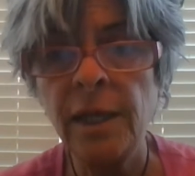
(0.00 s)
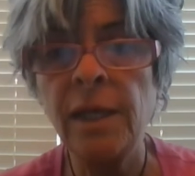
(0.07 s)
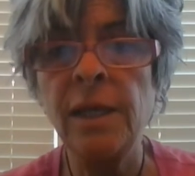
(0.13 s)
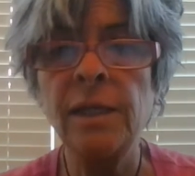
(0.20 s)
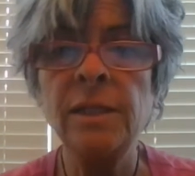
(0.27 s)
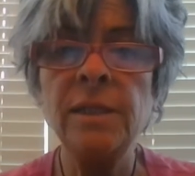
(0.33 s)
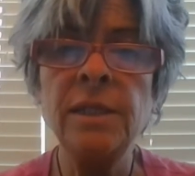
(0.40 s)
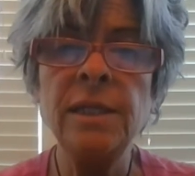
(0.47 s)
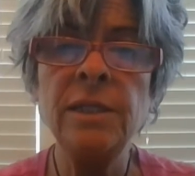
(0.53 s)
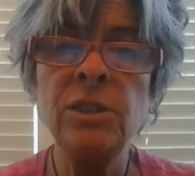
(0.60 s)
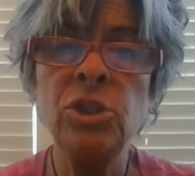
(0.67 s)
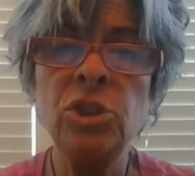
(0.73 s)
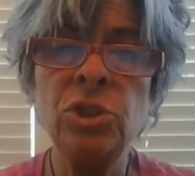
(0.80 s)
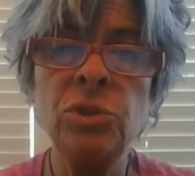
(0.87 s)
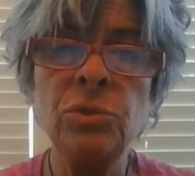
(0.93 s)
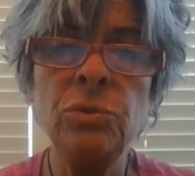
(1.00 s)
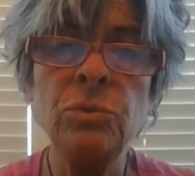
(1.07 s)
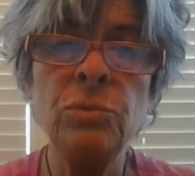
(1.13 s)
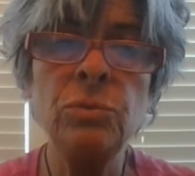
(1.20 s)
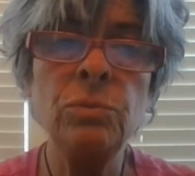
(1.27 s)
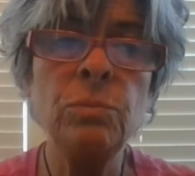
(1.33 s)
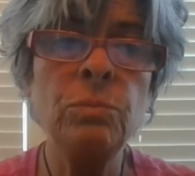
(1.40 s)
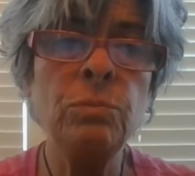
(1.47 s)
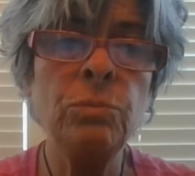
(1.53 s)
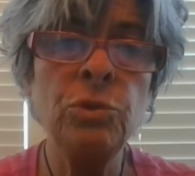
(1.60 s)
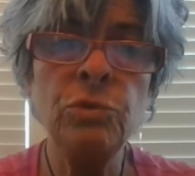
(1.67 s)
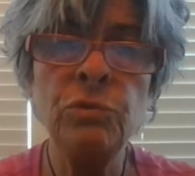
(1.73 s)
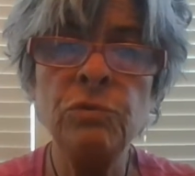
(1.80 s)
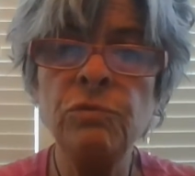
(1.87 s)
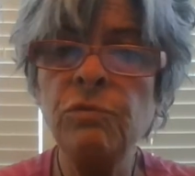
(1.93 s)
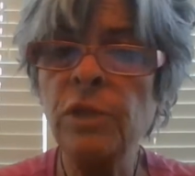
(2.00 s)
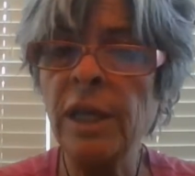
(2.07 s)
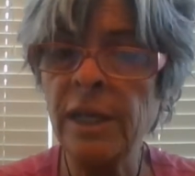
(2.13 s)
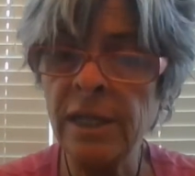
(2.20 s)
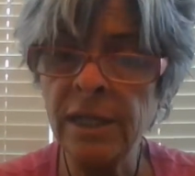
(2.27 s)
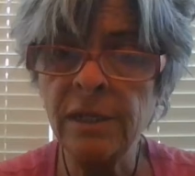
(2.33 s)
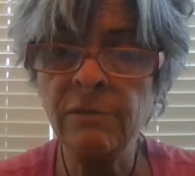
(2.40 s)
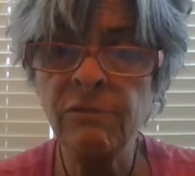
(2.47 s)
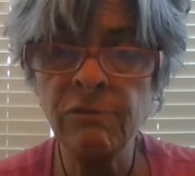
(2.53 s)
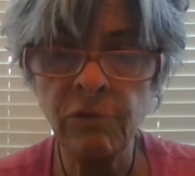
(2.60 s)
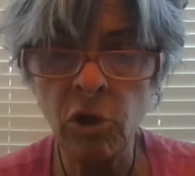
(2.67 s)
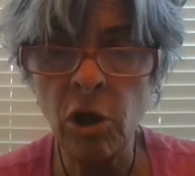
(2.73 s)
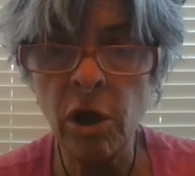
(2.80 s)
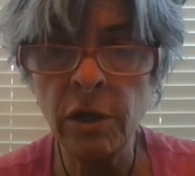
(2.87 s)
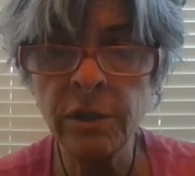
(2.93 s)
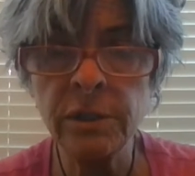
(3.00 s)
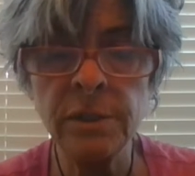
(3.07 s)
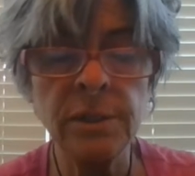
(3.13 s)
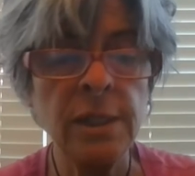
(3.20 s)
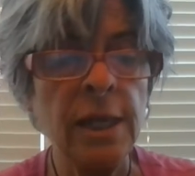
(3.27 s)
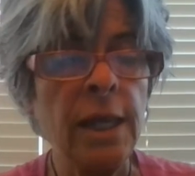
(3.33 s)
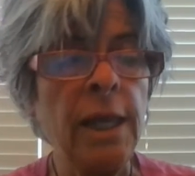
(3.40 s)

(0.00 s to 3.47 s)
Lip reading: and they do move like in flocks.